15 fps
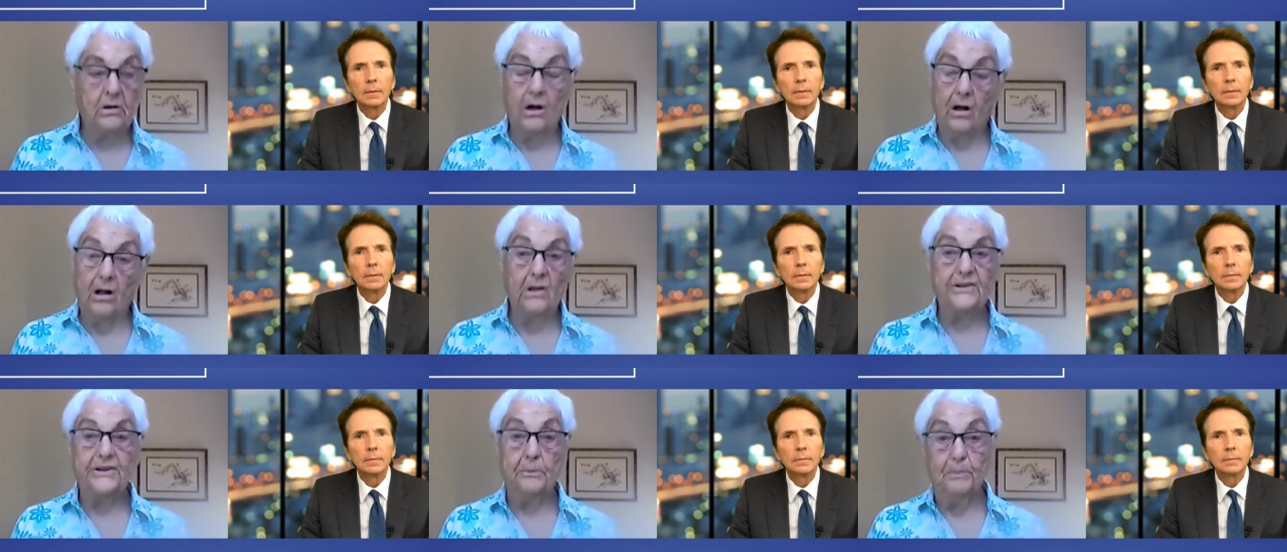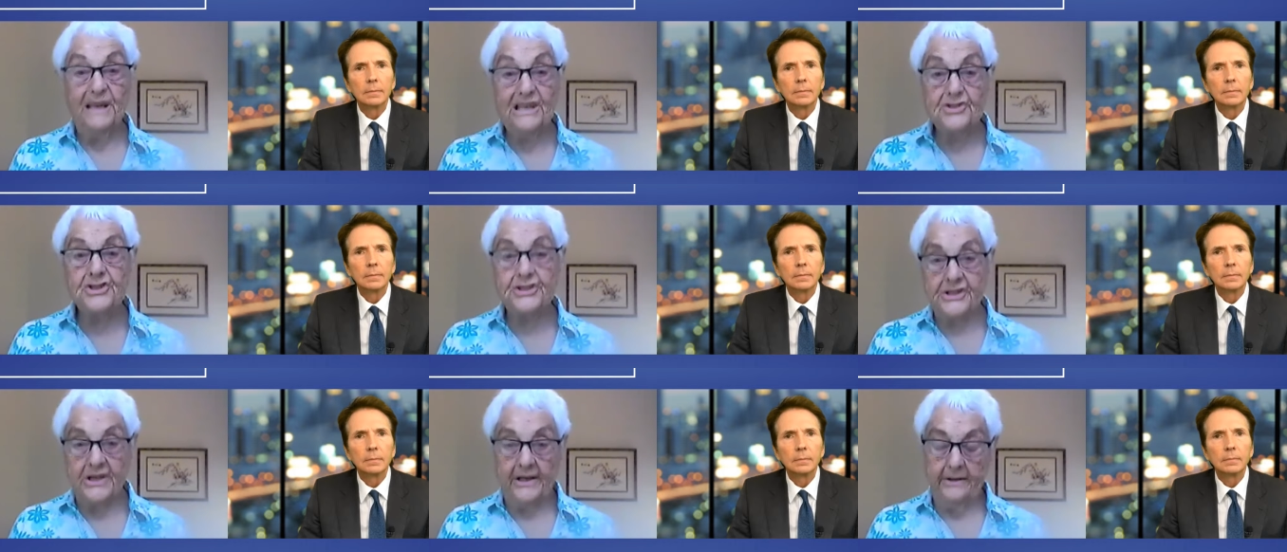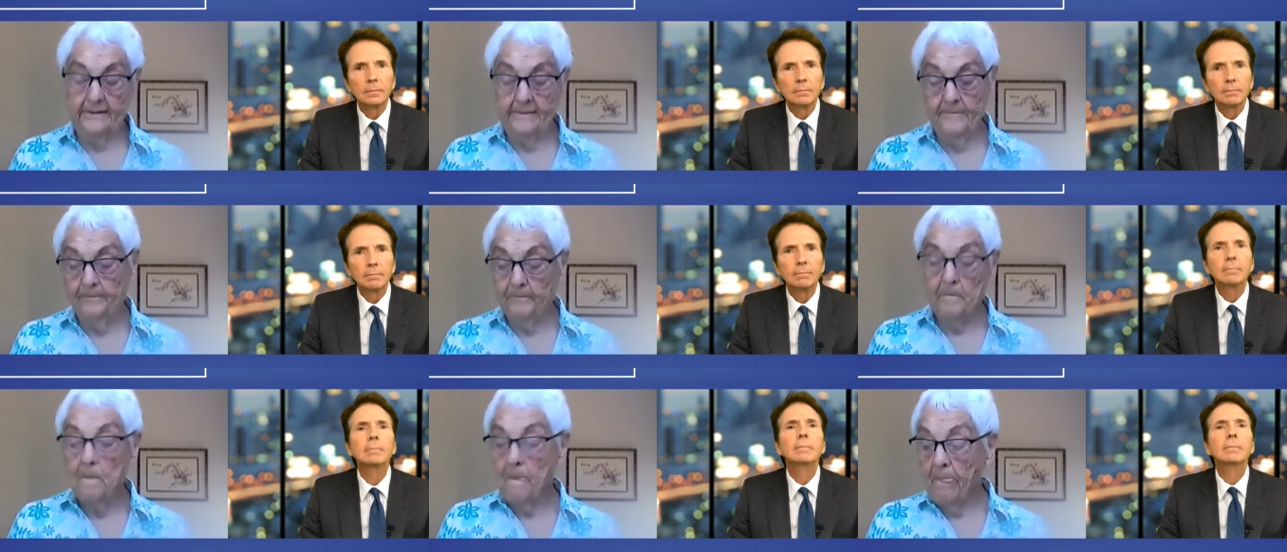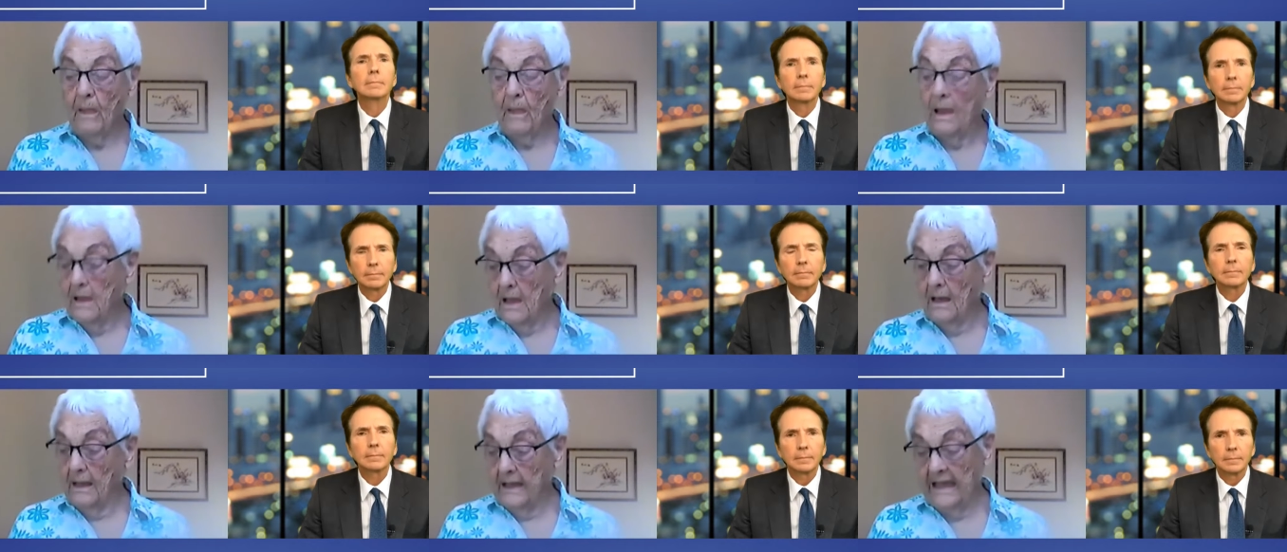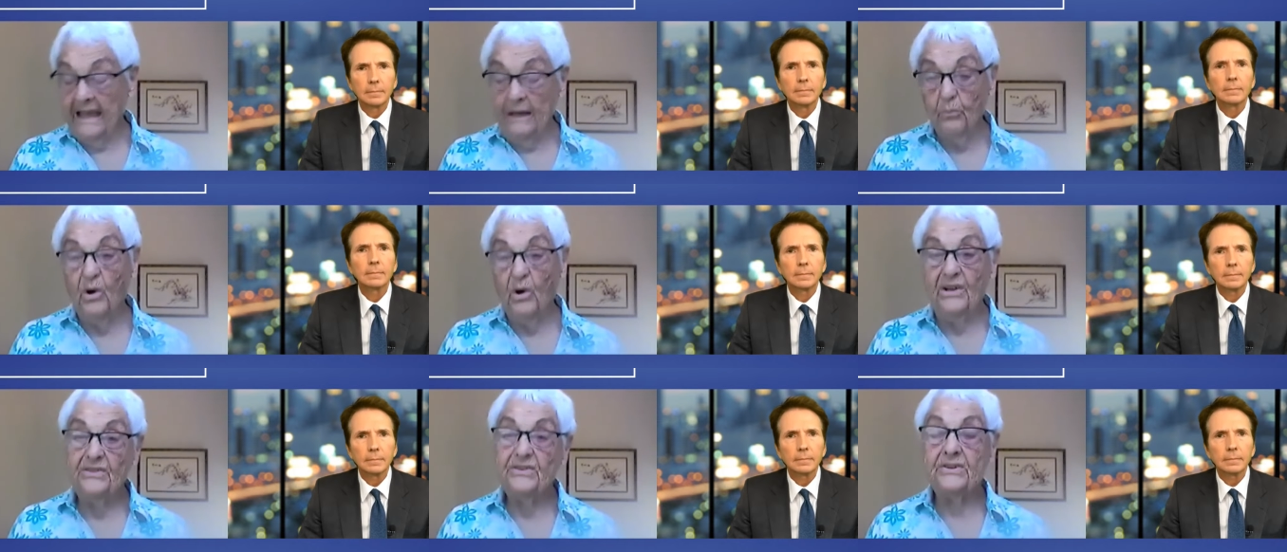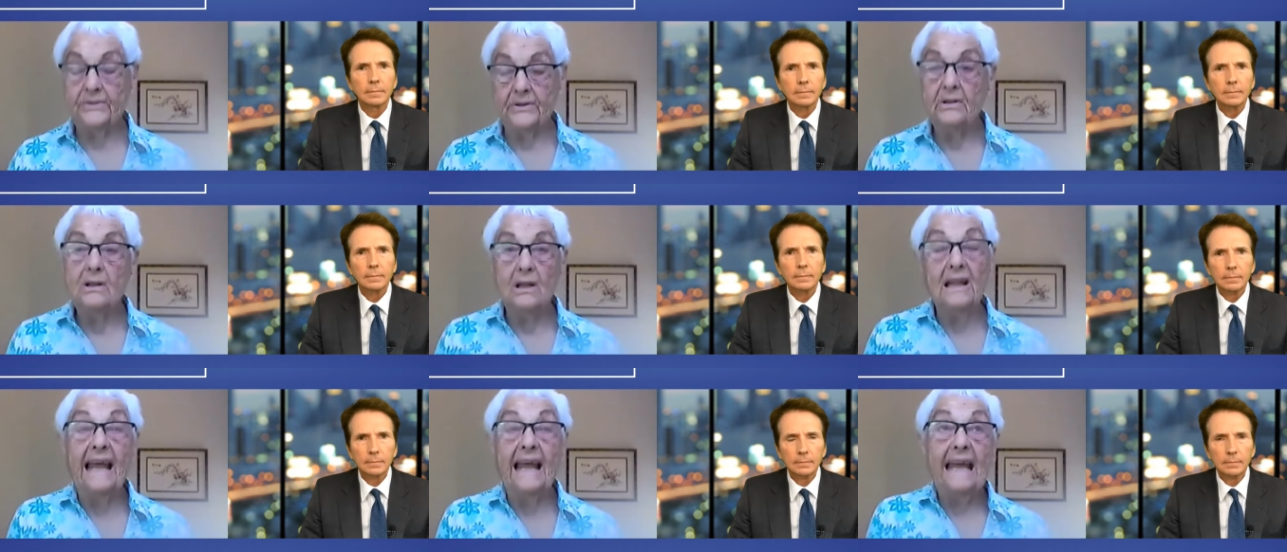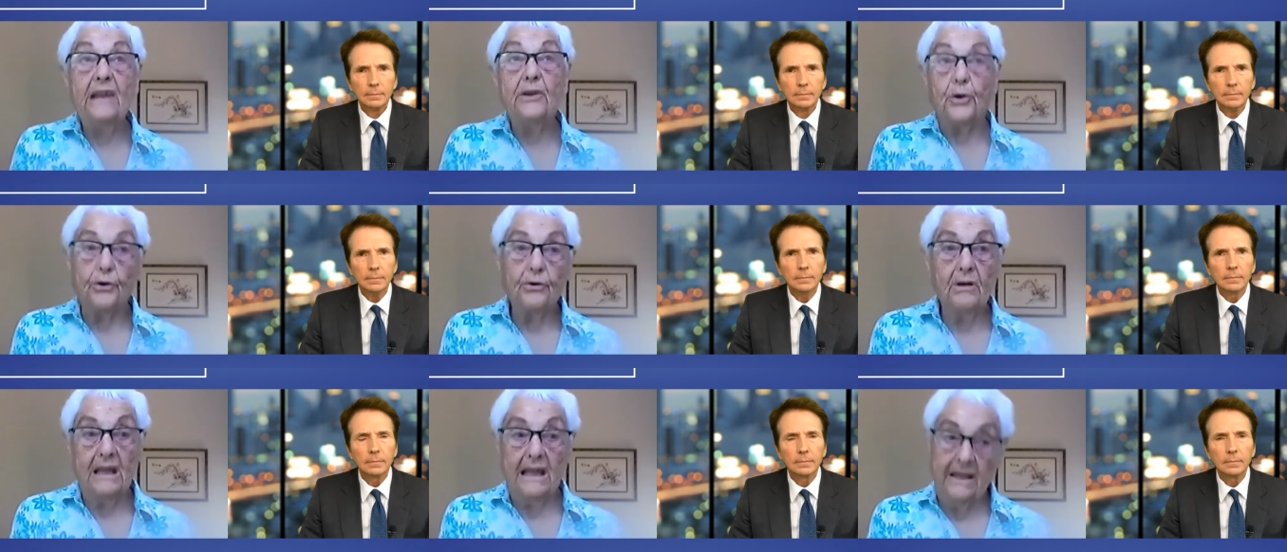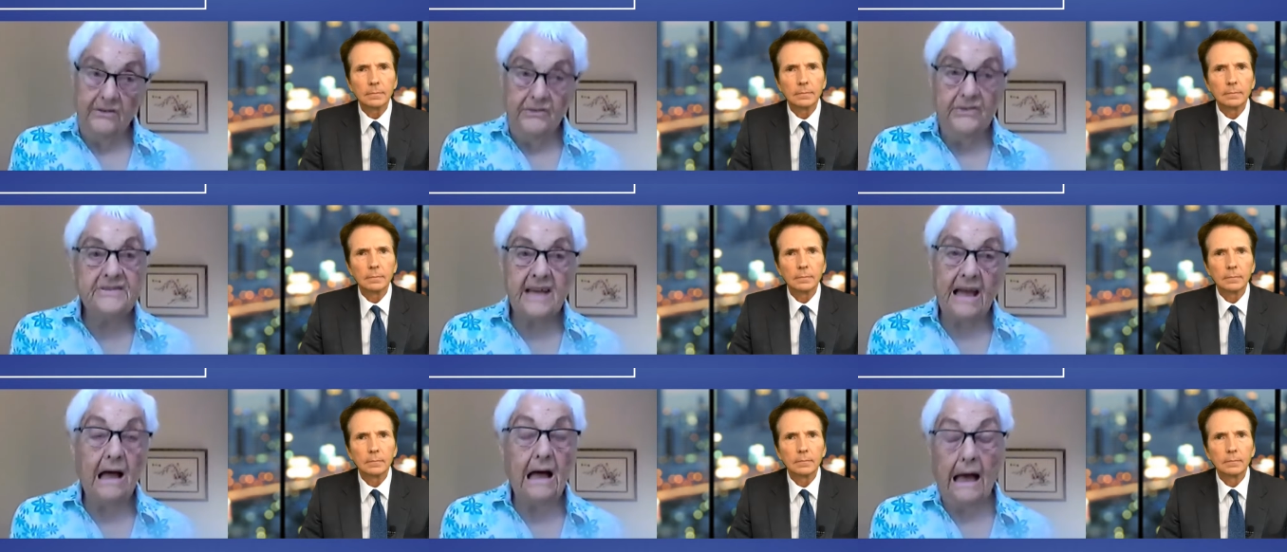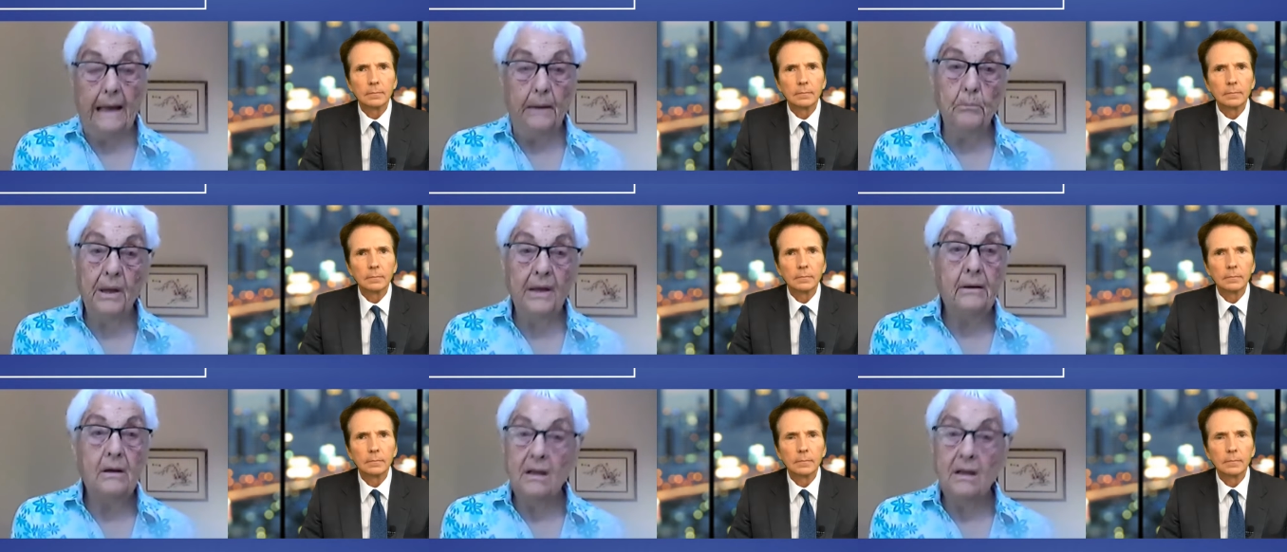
Speaker 1: called Domitian. He was later in time,